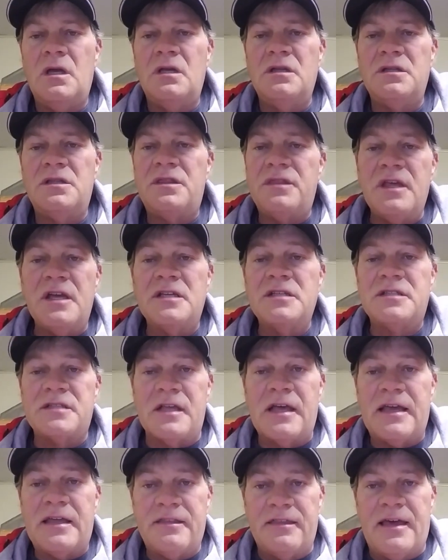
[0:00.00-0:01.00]
Things
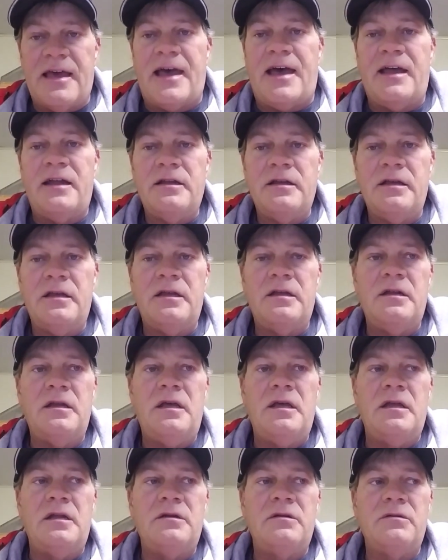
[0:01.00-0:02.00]
like that,
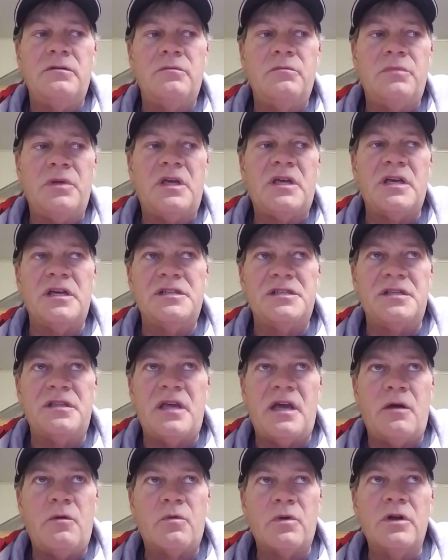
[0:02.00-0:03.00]
and because of
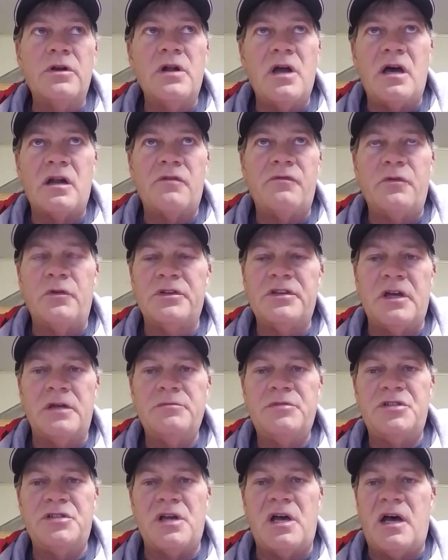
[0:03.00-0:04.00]
that, we're not a
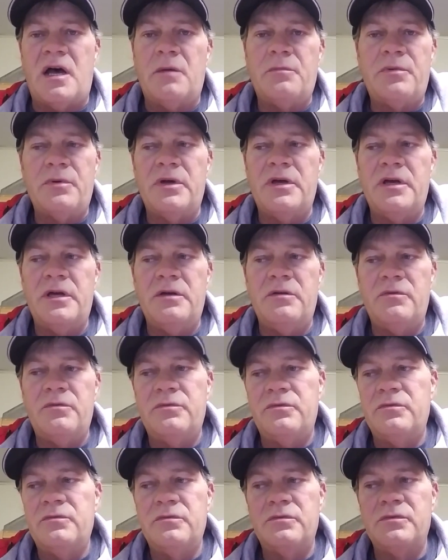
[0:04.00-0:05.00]
full-time shop.
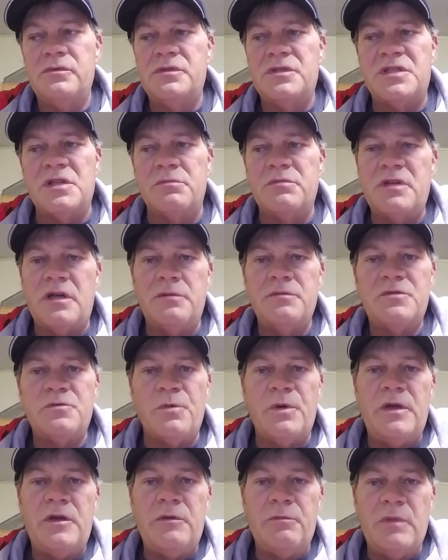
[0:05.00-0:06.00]
Sometimes
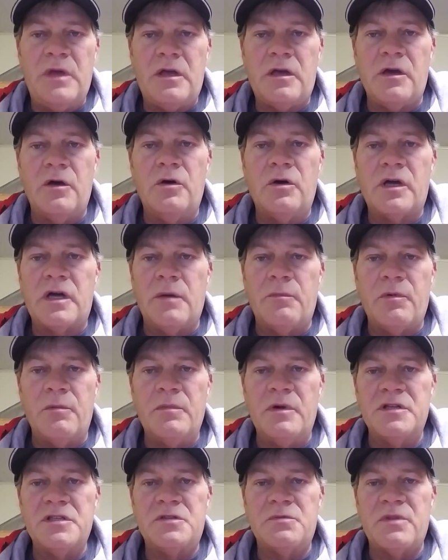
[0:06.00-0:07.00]
we may go a couple
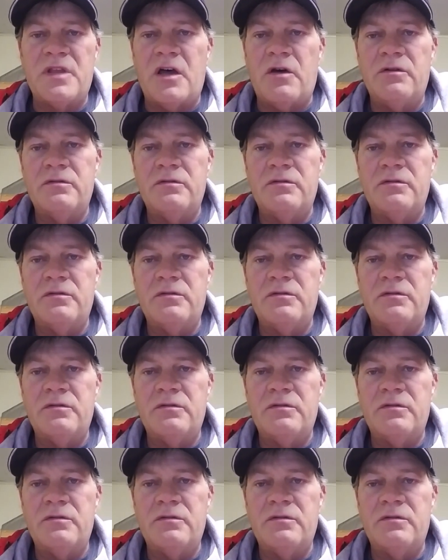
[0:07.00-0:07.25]
months without